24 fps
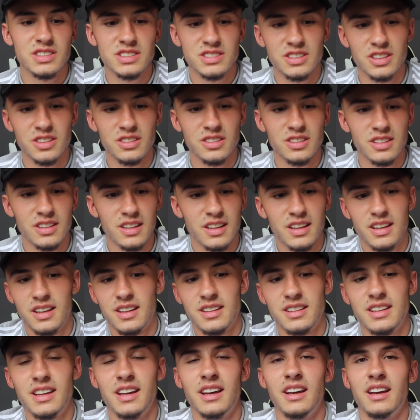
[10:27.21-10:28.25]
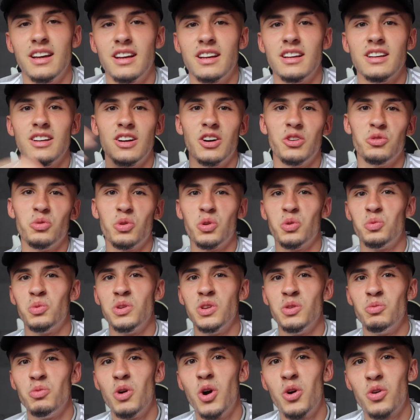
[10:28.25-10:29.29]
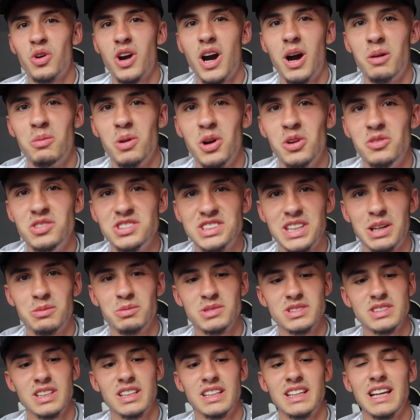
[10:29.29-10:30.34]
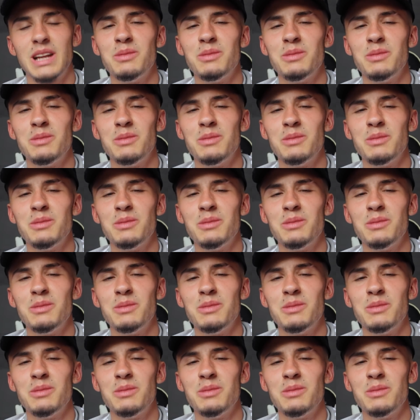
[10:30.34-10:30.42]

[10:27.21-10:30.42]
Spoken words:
So yeah, I'd want to win the World Cup over Champions League.